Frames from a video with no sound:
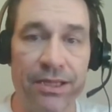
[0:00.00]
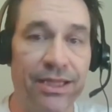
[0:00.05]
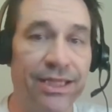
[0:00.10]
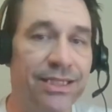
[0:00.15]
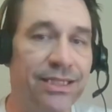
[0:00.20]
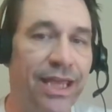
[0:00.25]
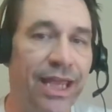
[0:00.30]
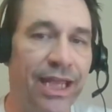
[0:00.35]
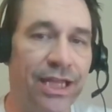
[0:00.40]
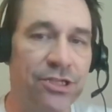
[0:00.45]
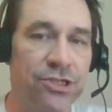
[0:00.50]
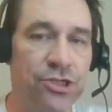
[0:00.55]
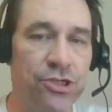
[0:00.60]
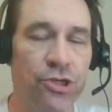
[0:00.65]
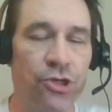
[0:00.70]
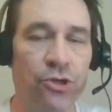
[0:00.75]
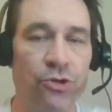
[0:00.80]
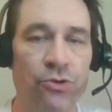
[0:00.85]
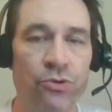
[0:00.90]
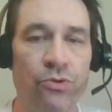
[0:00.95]
takes
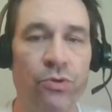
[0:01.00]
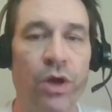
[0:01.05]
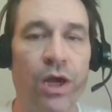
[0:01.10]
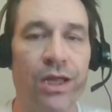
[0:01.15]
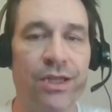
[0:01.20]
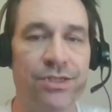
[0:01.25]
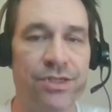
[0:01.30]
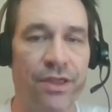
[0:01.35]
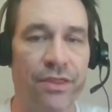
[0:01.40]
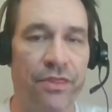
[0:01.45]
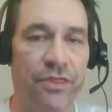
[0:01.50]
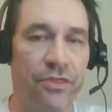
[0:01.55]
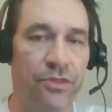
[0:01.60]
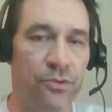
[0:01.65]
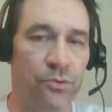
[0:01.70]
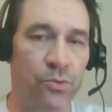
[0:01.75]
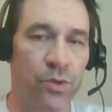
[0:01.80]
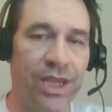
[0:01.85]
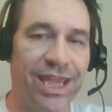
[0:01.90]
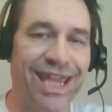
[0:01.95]
2 to
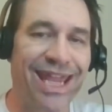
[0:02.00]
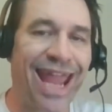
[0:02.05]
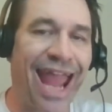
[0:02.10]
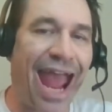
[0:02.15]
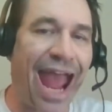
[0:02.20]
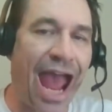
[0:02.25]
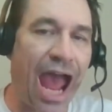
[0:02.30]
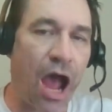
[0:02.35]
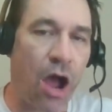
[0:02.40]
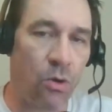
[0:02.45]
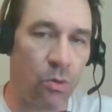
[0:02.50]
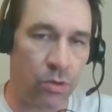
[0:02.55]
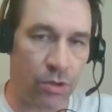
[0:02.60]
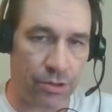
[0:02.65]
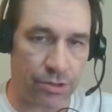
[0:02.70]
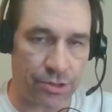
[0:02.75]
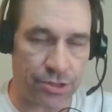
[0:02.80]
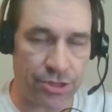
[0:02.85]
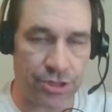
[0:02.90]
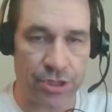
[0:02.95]
3
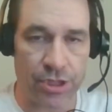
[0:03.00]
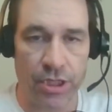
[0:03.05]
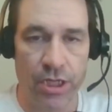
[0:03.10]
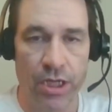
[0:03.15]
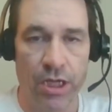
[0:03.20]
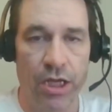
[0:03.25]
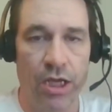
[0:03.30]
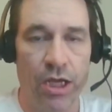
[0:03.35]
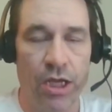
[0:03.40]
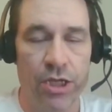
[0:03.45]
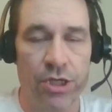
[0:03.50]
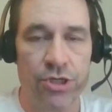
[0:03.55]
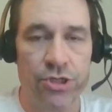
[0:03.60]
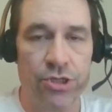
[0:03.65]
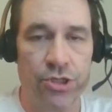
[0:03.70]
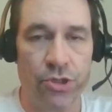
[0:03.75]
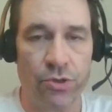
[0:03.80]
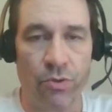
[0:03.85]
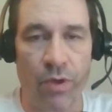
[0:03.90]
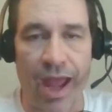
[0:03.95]
hours
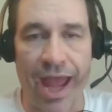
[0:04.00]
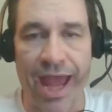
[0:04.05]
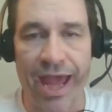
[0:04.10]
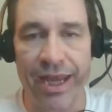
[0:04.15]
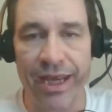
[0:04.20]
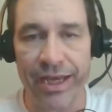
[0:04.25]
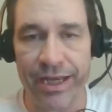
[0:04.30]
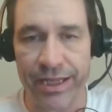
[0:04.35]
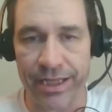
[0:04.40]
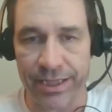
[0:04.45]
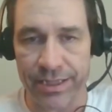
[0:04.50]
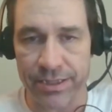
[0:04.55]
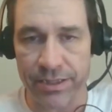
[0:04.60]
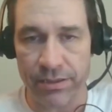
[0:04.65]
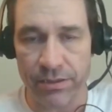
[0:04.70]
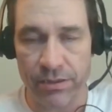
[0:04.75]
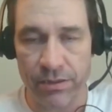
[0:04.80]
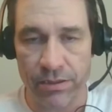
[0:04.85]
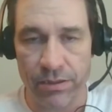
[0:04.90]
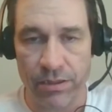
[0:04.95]
to edit
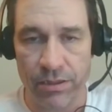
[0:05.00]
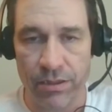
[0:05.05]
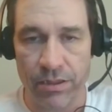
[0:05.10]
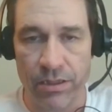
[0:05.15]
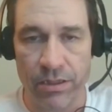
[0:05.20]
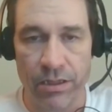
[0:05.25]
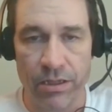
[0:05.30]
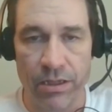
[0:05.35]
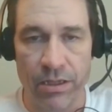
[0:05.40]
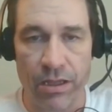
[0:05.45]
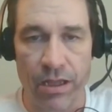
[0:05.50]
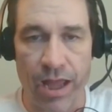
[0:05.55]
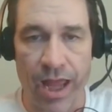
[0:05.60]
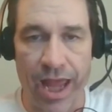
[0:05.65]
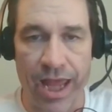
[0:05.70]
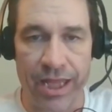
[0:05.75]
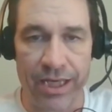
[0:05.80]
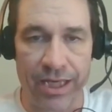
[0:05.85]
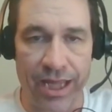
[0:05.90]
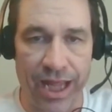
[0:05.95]
it
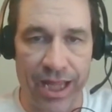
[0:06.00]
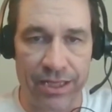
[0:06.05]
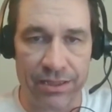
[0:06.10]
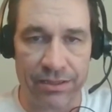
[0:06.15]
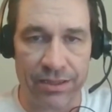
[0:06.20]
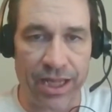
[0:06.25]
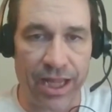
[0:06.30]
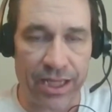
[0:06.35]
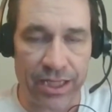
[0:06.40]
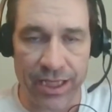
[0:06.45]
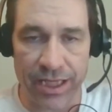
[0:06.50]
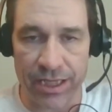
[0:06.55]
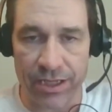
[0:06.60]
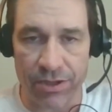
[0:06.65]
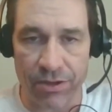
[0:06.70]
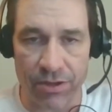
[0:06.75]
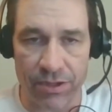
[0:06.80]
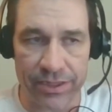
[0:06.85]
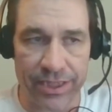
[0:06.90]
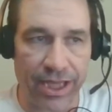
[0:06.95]
and and and get
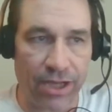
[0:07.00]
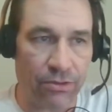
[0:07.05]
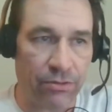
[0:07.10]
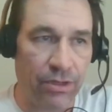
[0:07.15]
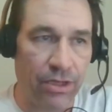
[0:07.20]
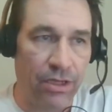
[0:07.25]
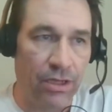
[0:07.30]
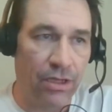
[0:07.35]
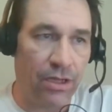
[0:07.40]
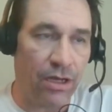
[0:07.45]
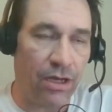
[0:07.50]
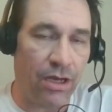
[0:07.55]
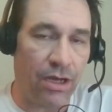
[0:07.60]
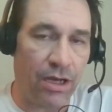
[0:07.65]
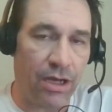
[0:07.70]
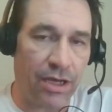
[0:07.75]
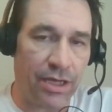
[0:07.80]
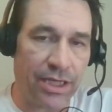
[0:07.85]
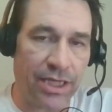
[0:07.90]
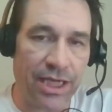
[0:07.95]
it all down.
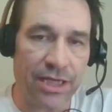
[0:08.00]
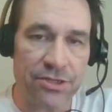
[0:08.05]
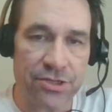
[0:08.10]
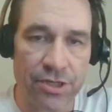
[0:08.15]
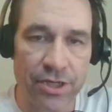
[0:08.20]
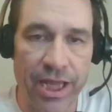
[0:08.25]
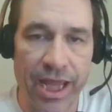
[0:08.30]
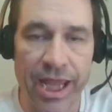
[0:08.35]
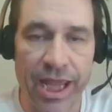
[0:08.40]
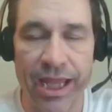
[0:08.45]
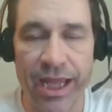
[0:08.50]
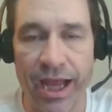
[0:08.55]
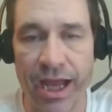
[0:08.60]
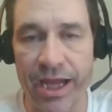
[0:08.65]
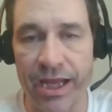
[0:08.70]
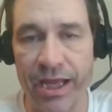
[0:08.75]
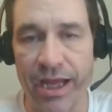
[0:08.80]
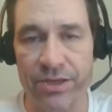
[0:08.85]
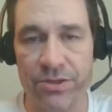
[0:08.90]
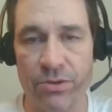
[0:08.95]
Uh, yesterday,
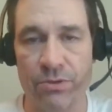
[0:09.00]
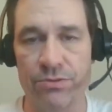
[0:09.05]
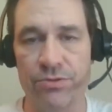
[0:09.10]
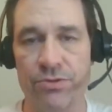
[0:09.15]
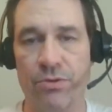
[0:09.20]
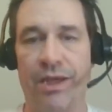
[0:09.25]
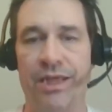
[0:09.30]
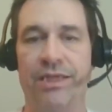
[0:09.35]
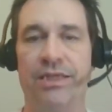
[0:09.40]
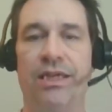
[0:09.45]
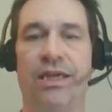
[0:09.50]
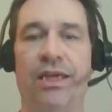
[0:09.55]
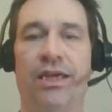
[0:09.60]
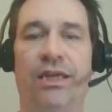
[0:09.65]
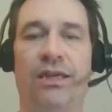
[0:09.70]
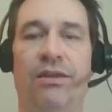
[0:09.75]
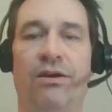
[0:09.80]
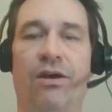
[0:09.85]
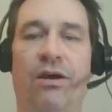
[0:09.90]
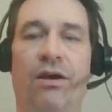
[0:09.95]
I, I, told you I
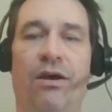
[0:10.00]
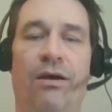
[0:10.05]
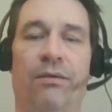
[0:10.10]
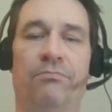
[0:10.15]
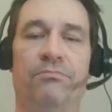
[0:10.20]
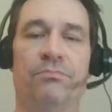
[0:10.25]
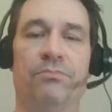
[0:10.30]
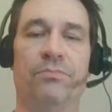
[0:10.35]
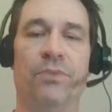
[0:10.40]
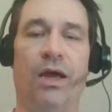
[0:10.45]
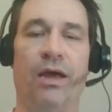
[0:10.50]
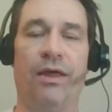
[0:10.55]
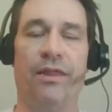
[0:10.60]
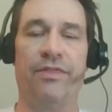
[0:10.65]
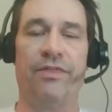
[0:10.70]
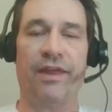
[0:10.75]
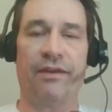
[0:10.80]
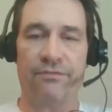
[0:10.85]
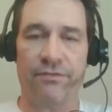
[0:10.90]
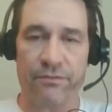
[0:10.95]
did um, uh,
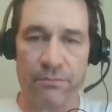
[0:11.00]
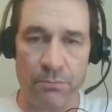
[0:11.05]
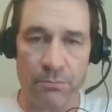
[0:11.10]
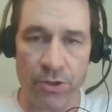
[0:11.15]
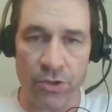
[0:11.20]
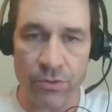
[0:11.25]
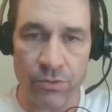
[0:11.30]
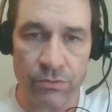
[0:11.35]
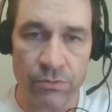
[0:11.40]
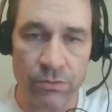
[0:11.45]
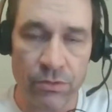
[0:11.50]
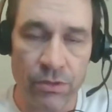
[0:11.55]
Theft of the Moon.